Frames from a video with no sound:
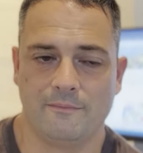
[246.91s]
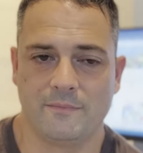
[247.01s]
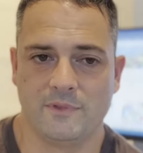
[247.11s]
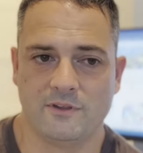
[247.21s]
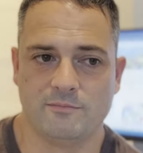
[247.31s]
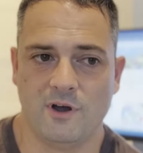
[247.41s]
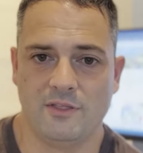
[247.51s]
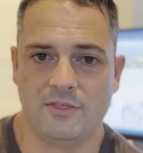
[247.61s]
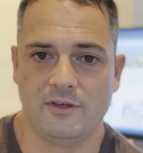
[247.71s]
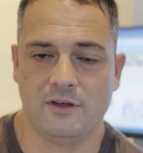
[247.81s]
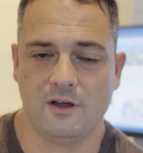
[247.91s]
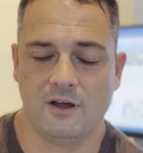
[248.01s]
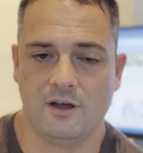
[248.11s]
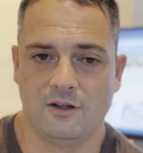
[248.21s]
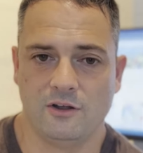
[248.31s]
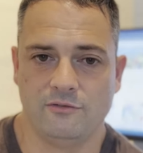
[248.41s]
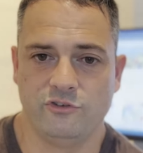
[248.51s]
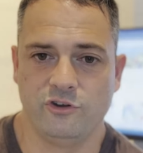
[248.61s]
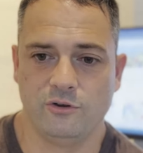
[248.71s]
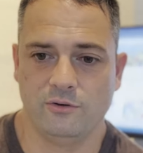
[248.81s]
this month uh, of
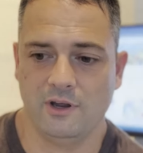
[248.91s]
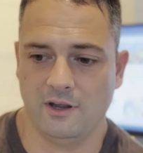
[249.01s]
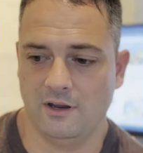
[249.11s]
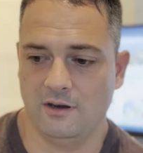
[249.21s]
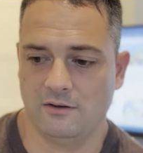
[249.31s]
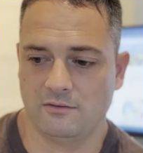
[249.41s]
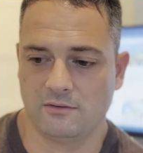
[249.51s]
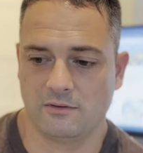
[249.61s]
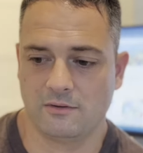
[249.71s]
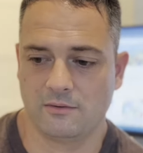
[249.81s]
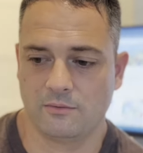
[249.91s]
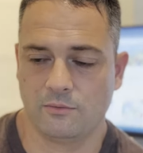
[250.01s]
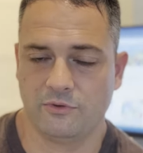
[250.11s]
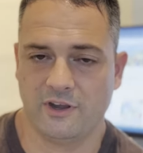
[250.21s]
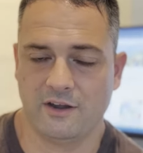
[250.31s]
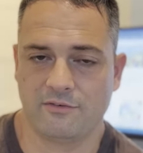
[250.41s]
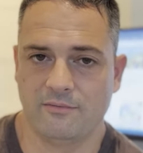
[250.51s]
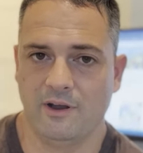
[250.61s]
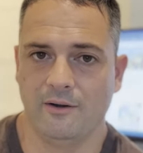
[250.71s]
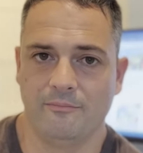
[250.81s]
June, and we'll take it from
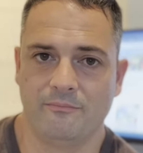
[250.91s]
there.